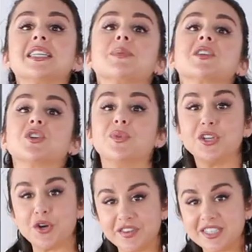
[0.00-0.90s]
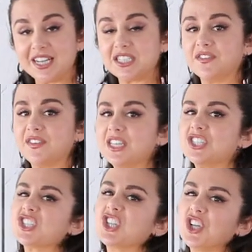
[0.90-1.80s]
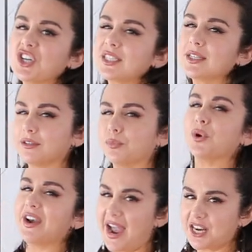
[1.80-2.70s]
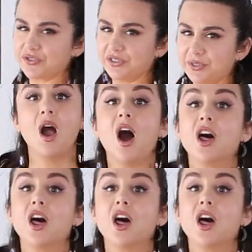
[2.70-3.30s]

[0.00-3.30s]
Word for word: especially with the oversized fit, it just looks a little more natural.